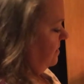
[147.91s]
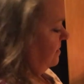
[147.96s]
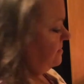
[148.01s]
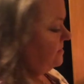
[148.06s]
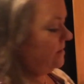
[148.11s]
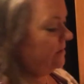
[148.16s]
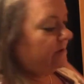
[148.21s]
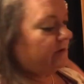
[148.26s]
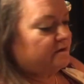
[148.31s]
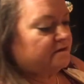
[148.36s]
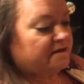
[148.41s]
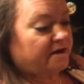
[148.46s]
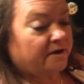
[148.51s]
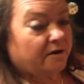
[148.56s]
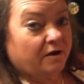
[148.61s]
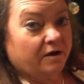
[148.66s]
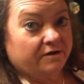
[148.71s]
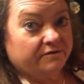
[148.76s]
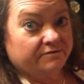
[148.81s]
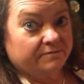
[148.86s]
Now I can take
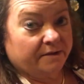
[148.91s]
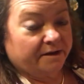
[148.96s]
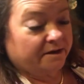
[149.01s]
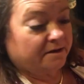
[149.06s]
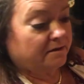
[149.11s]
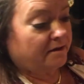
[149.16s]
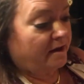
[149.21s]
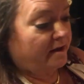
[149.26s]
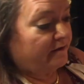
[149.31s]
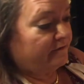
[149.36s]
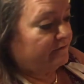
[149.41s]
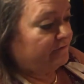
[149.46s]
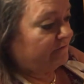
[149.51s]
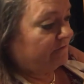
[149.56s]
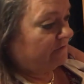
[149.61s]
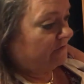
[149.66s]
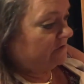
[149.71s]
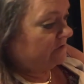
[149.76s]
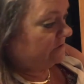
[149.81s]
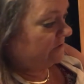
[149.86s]
off my glove
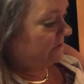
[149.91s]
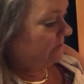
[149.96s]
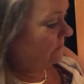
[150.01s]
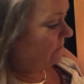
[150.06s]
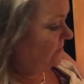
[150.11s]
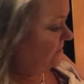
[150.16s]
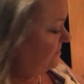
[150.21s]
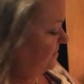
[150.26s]
so I don't